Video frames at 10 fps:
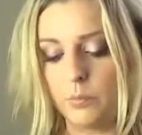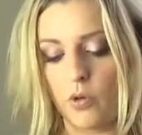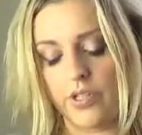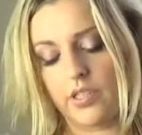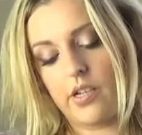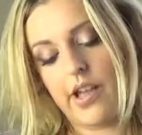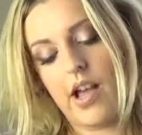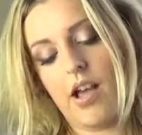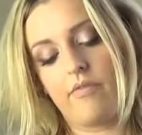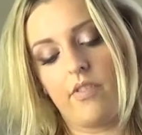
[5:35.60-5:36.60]
product that I
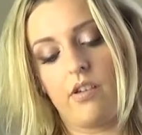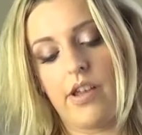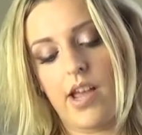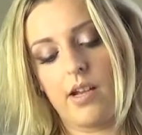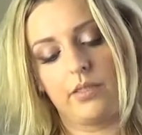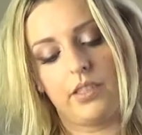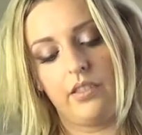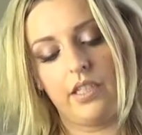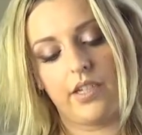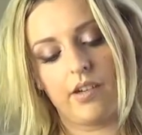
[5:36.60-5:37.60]
have that I
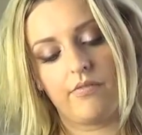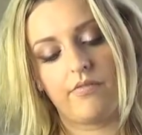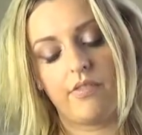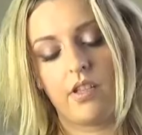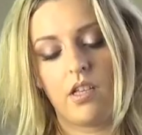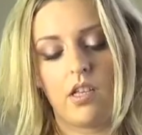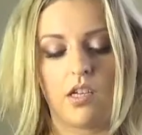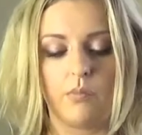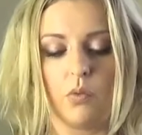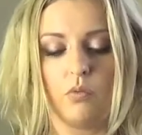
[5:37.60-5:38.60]
absolutely love
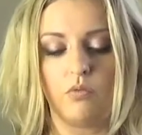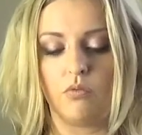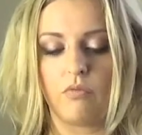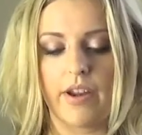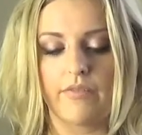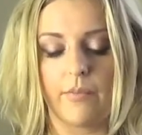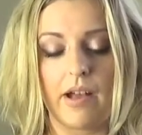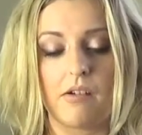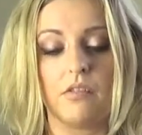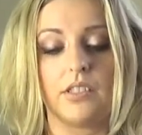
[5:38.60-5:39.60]
and will rave
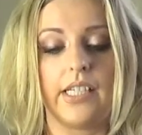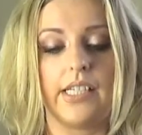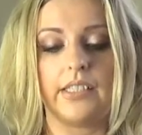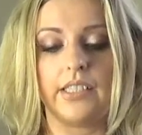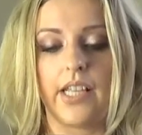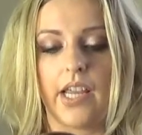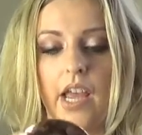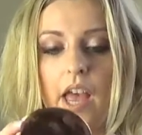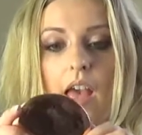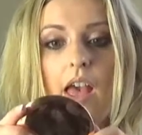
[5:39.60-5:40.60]
about is the
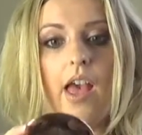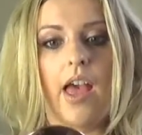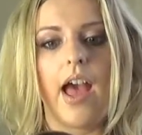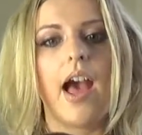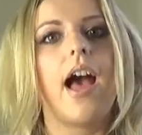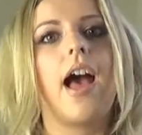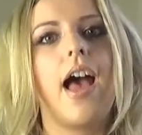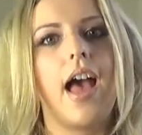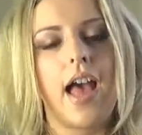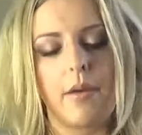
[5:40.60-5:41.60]

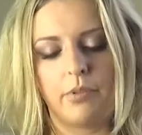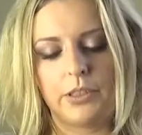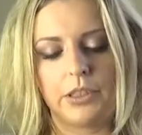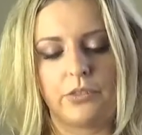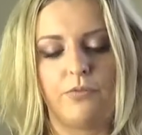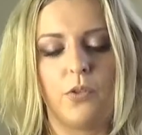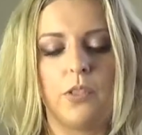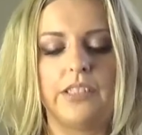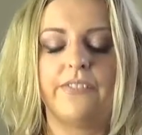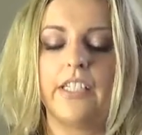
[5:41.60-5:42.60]
Airbrush
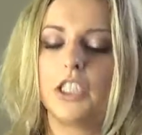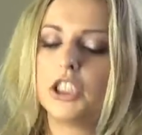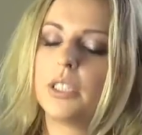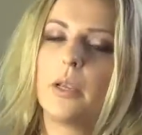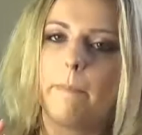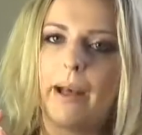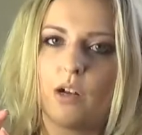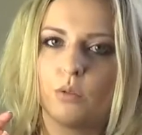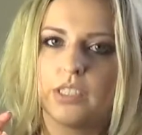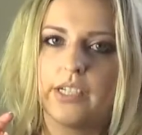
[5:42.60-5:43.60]
Flawless Finish
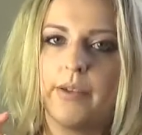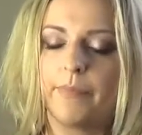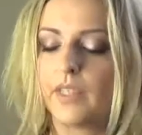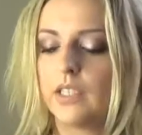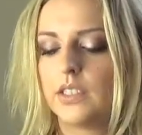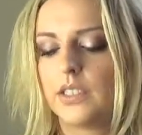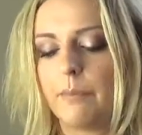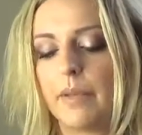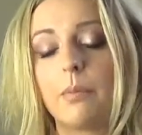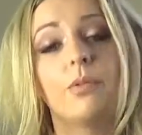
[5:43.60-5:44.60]
powder.
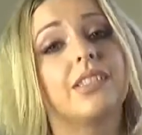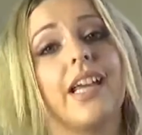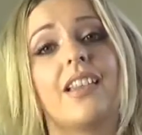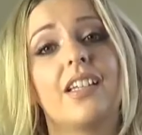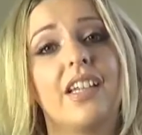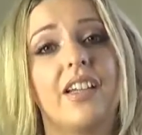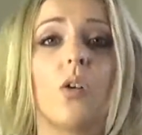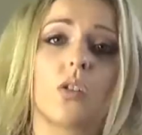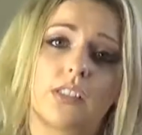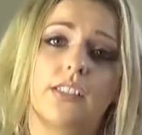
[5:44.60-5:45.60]
Some people say that it
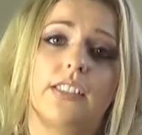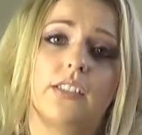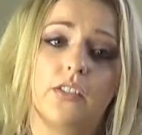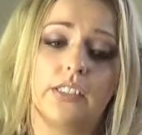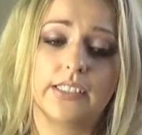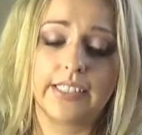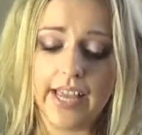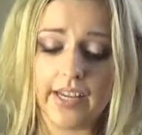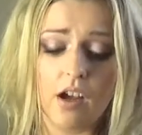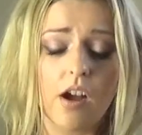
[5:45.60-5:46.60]
oxidises on the
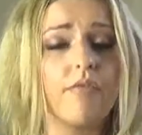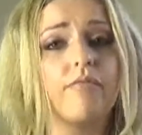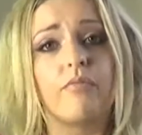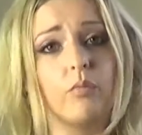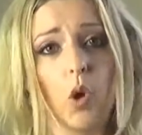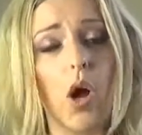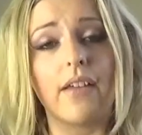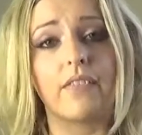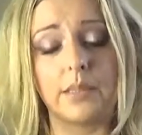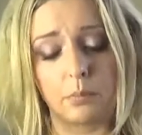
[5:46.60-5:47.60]
skin. I've not
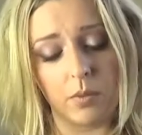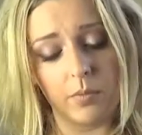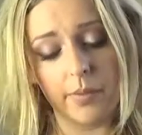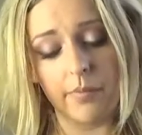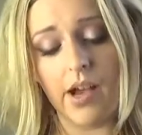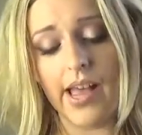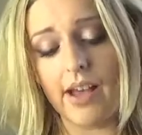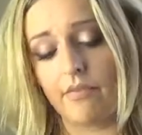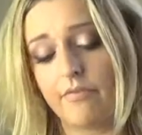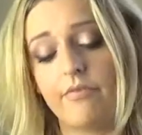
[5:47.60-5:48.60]
had this problem. I
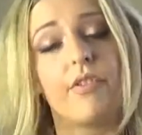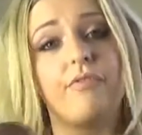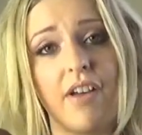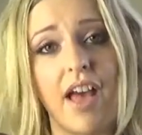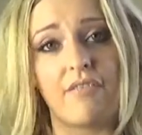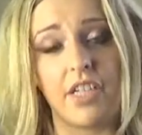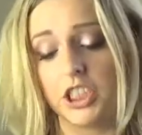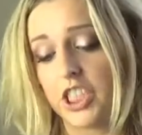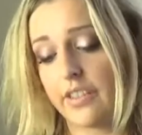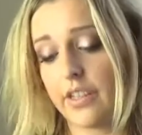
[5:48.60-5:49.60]
have the fair
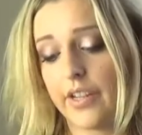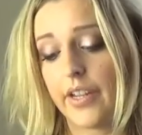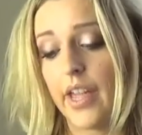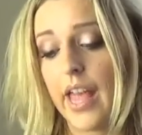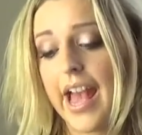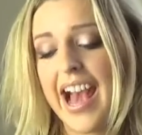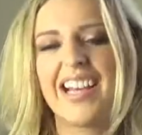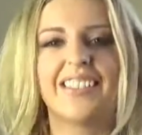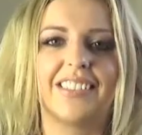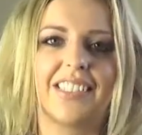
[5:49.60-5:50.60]
version though,
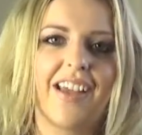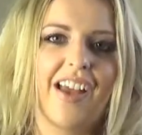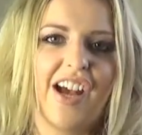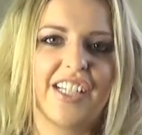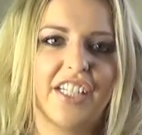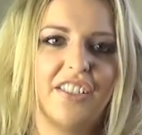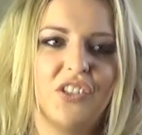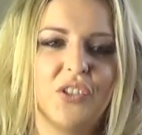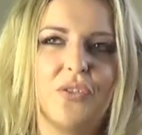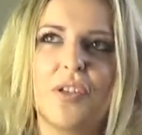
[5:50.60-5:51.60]
and I kind of
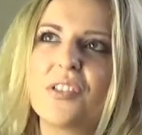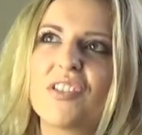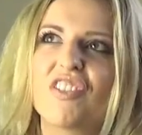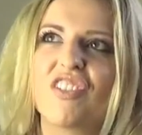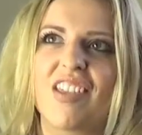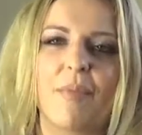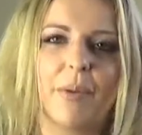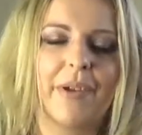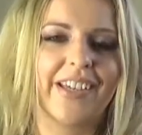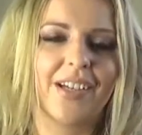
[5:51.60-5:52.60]
sort of use it to set my
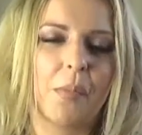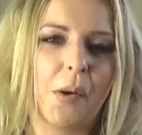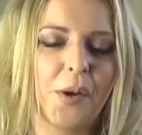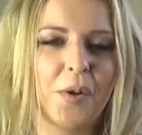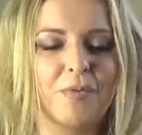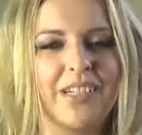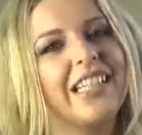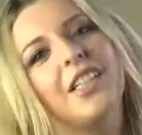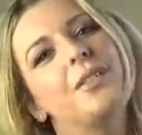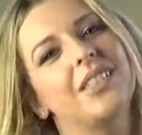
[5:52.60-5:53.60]
makeup. I don't really
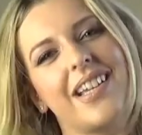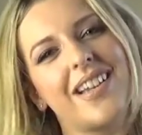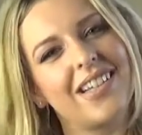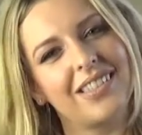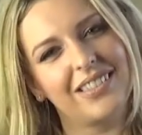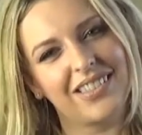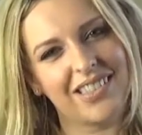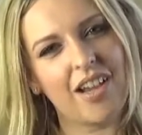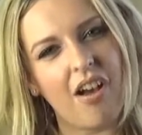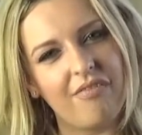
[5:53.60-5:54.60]
use it to
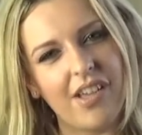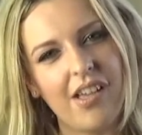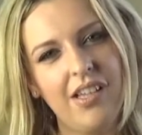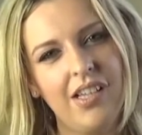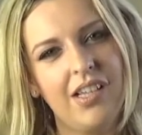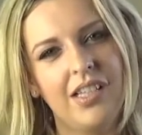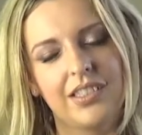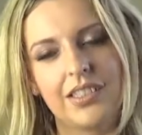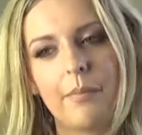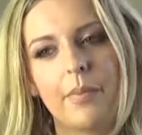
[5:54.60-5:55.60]
cover.
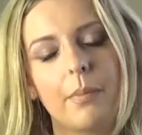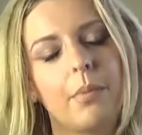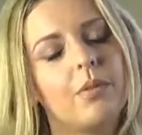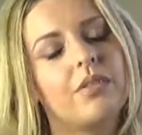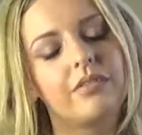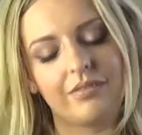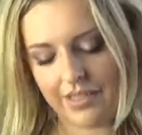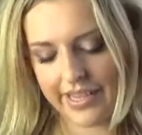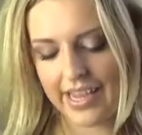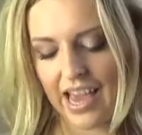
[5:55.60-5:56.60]
Some people,
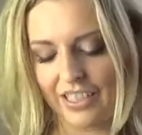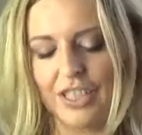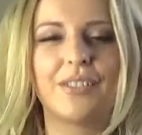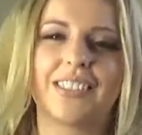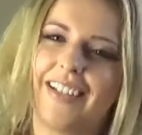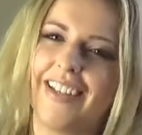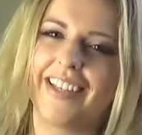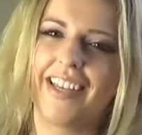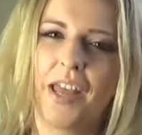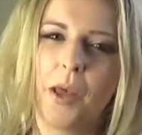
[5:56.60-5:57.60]
they can use
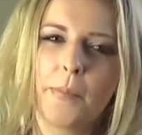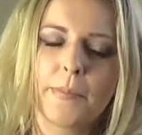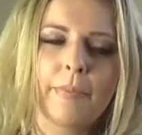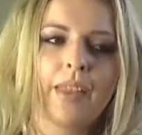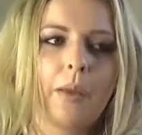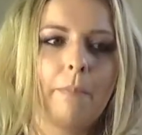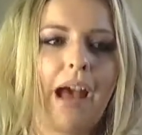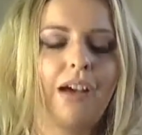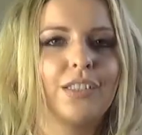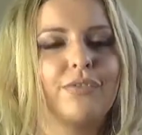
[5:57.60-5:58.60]
like
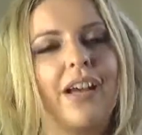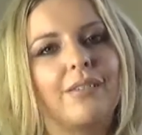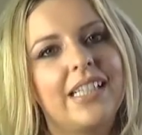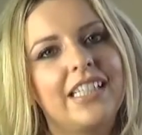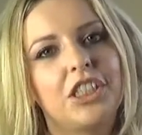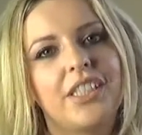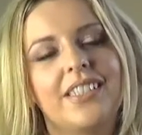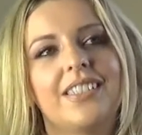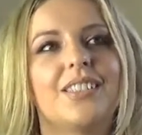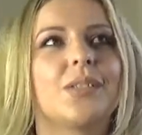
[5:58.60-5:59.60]
powder
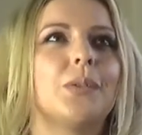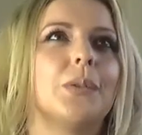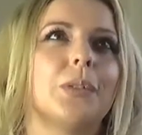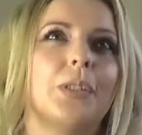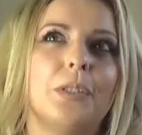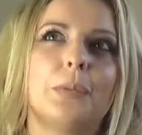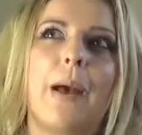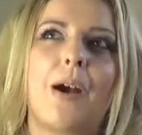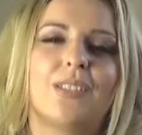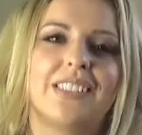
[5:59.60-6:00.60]
foundations or use
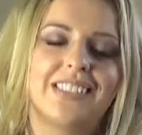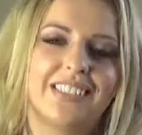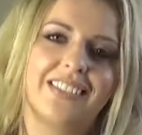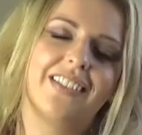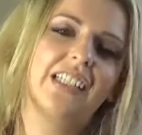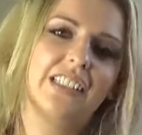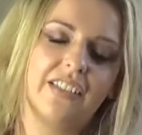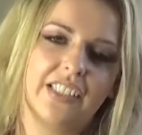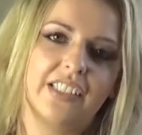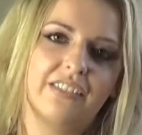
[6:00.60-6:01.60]
powders as
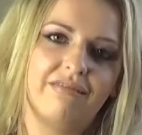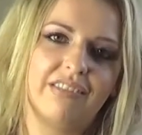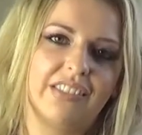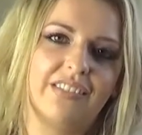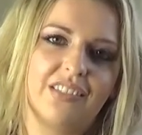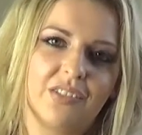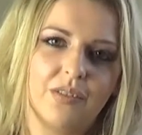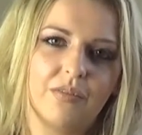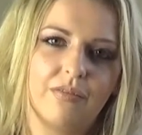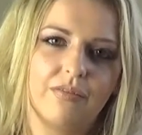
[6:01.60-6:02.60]
like, you know, sort
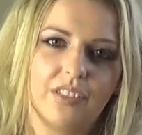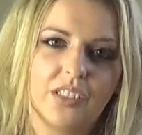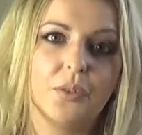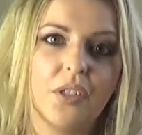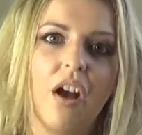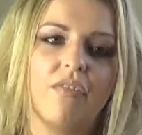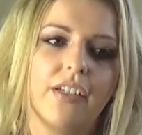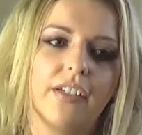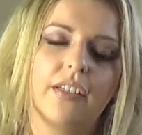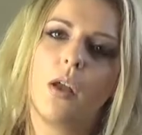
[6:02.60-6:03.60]
of to
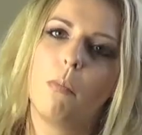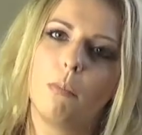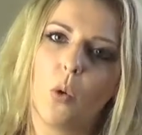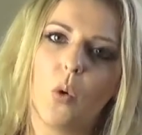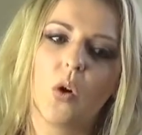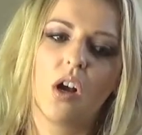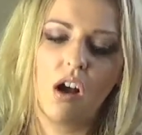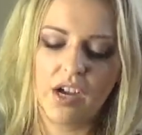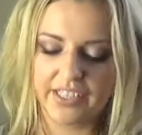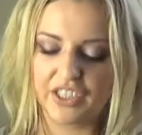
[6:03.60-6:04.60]
cover more.
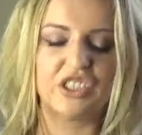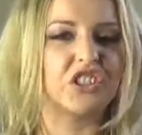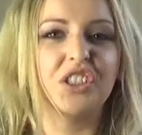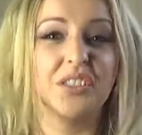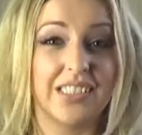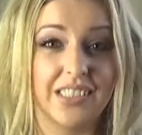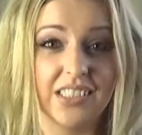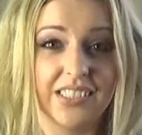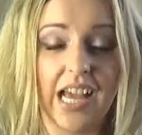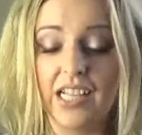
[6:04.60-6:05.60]
I just use it to
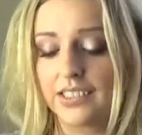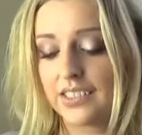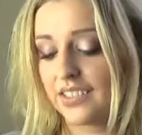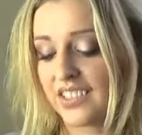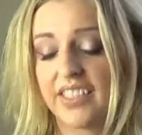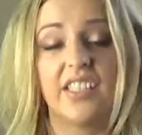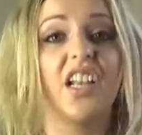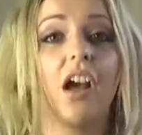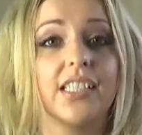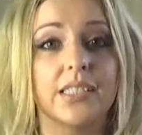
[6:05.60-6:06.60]
set, so a
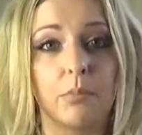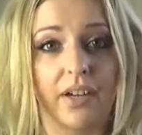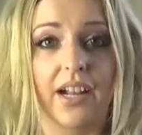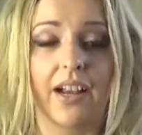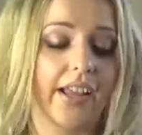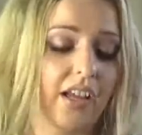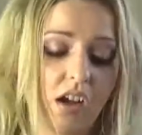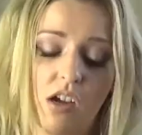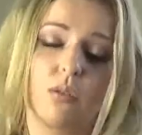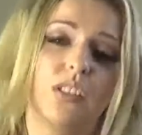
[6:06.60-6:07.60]
light sprinkling
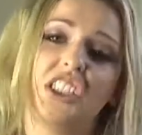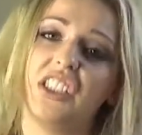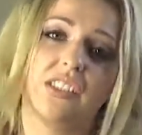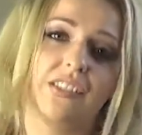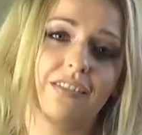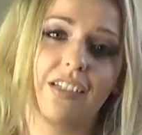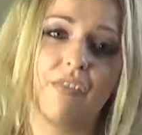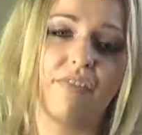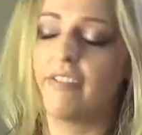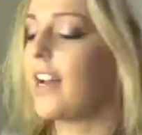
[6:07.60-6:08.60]
I always use, and I've never